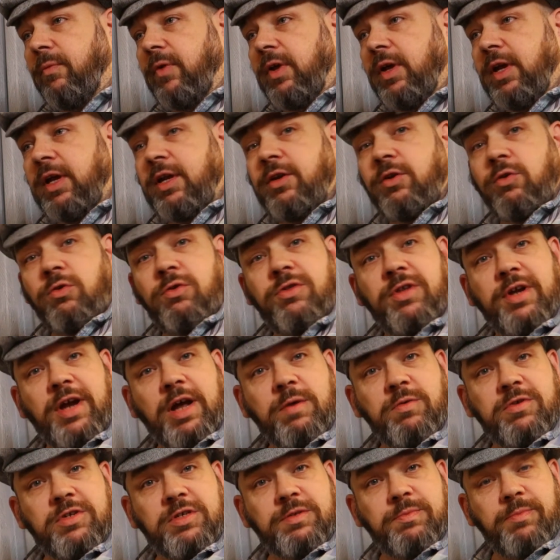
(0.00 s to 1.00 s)
he knew that
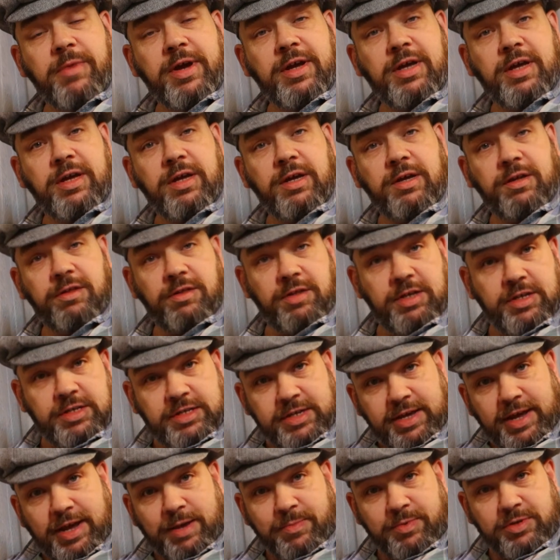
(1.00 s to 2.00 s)
I was making
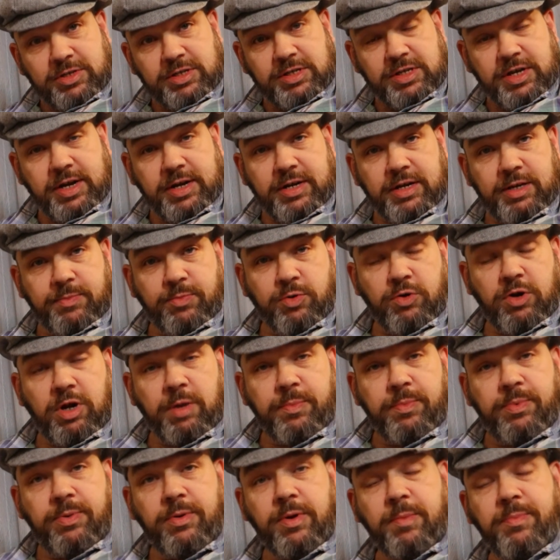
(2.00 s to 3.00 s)
these caps, and he put
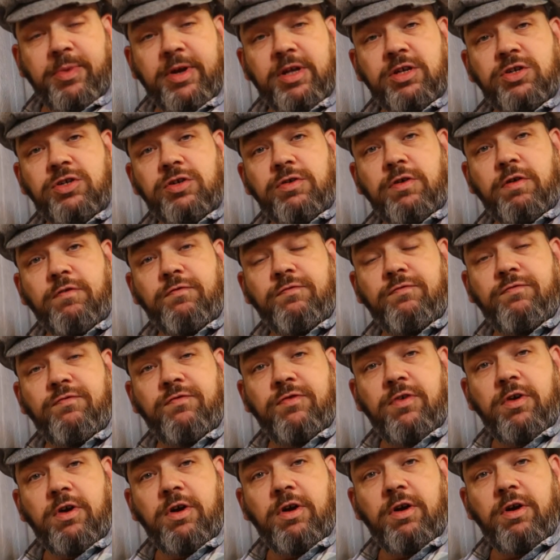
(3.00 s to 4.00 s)
up a picture
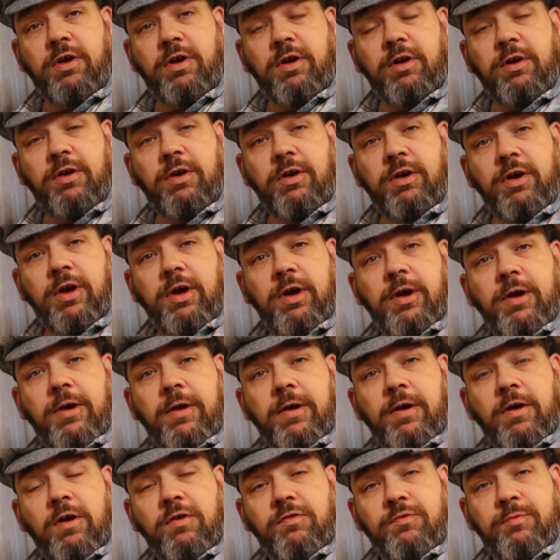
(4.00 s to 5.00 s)

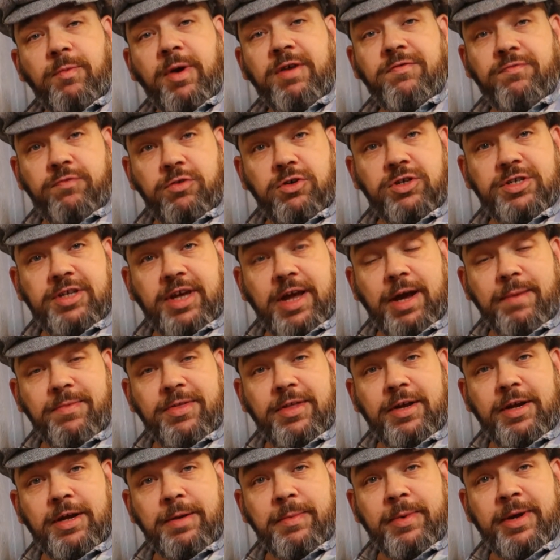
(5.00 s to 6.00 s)
of my first
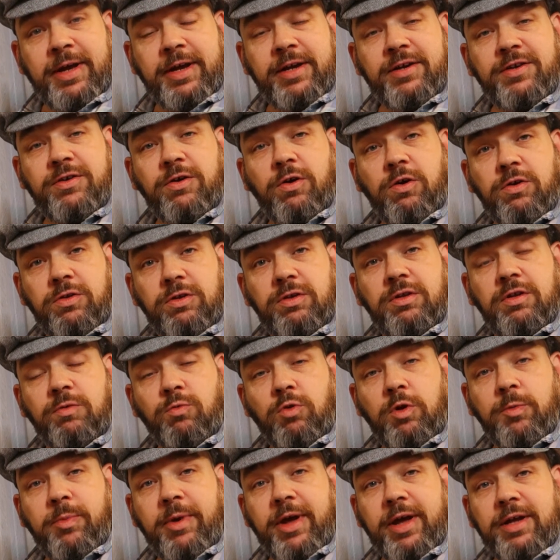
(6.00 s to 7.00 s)
cap that I made on the
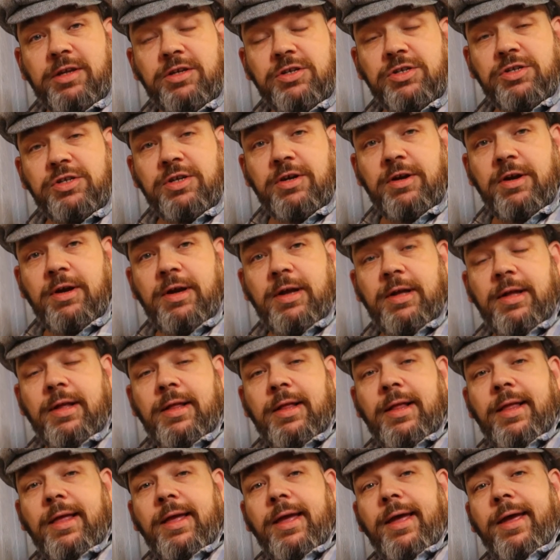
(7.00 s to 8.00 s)
Woolpatch.
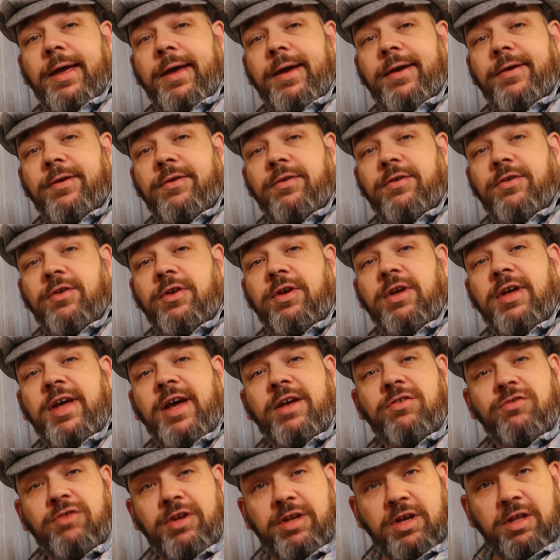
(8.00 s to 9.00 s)
And he
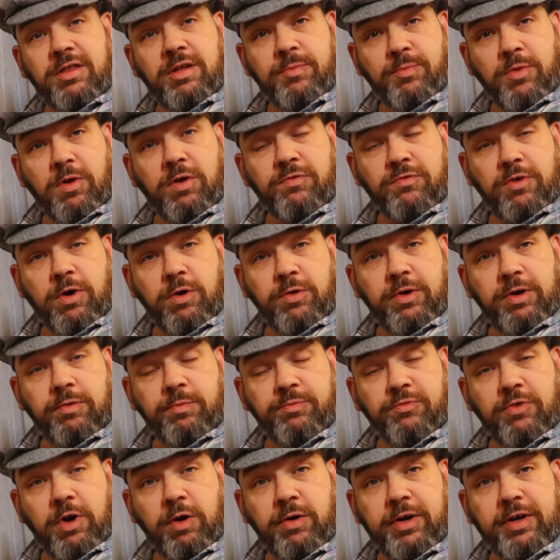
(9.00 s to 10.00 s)
actually got the ball
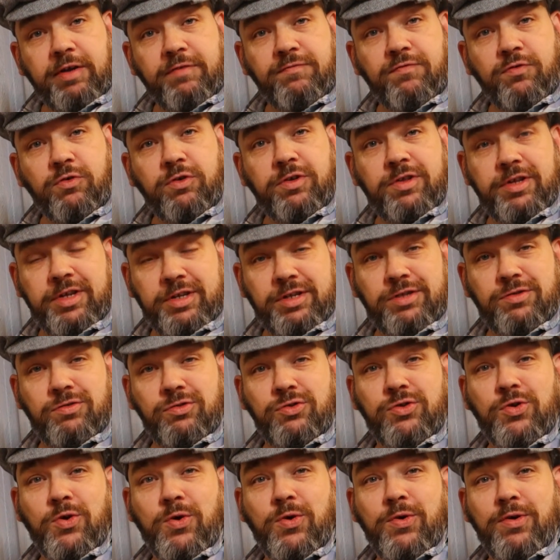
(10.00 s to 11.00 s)
rolling for this
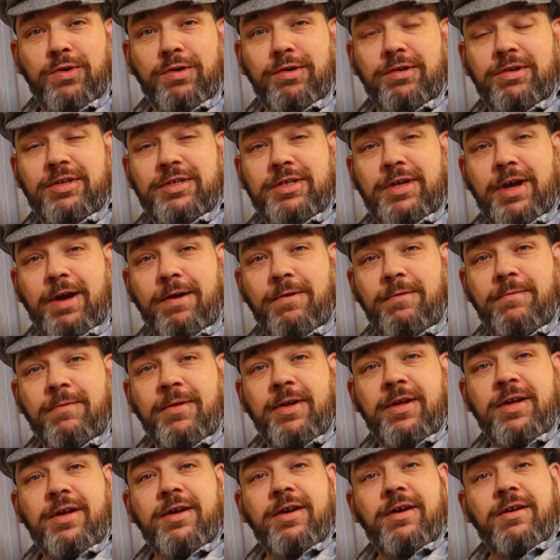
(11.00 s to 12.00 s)
tutorial. So
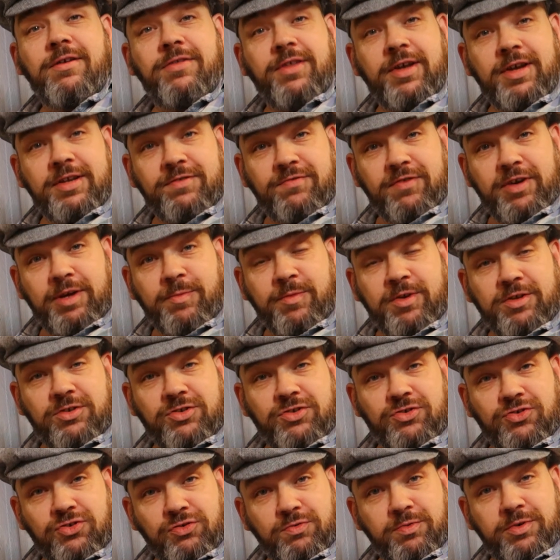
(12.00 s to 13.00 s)
thanks very
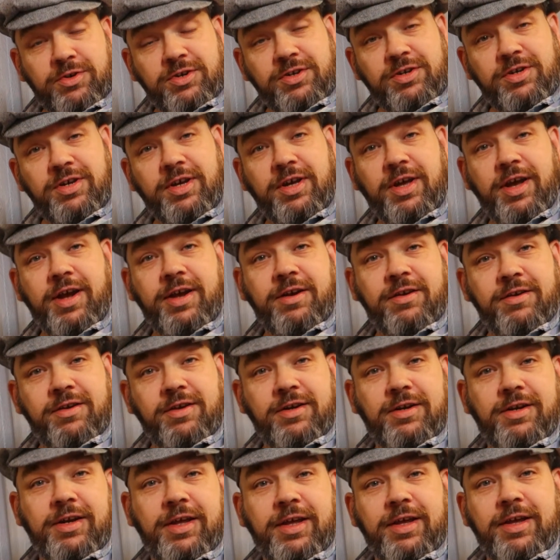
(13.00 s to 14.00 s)
much, Stuart.
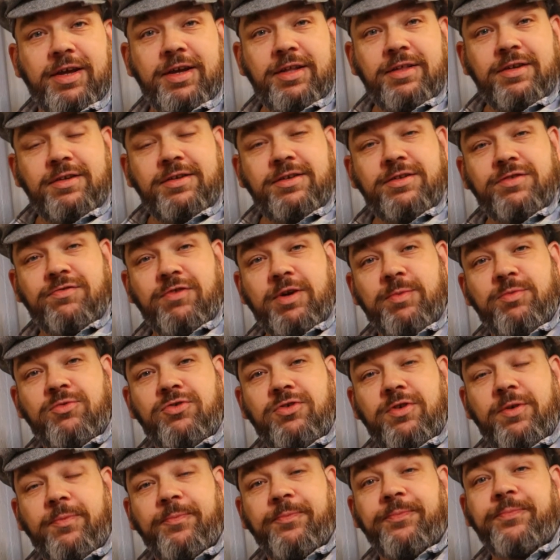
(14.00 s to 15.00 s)
Again, link in the
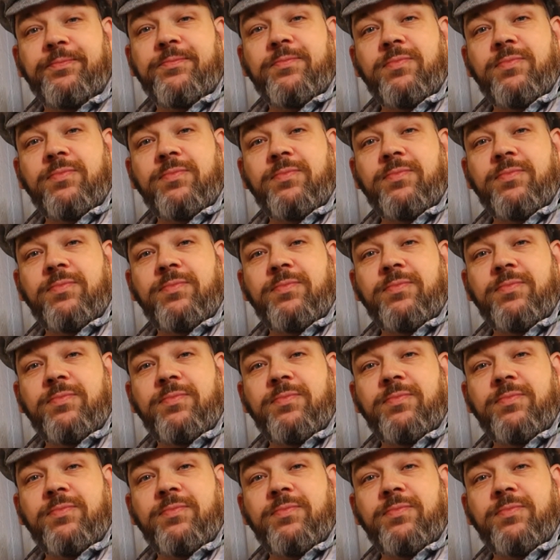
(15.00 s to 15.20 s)
description.